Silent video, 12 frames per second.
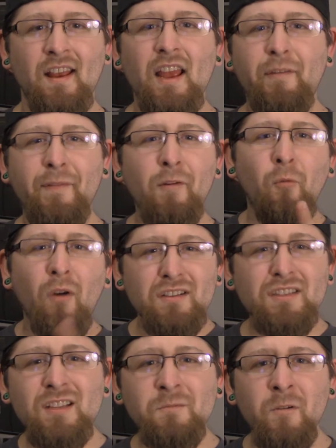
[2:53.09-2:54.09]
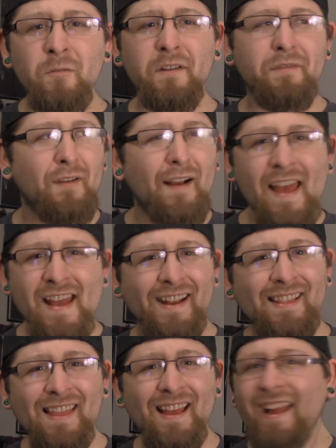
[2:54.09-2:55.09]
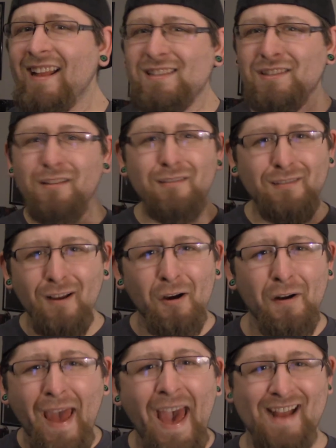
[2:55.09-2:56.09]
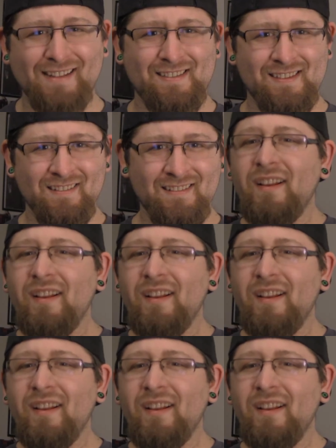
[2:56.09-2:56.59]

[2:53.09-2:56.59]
If you watch this movie for anything, it's the third act.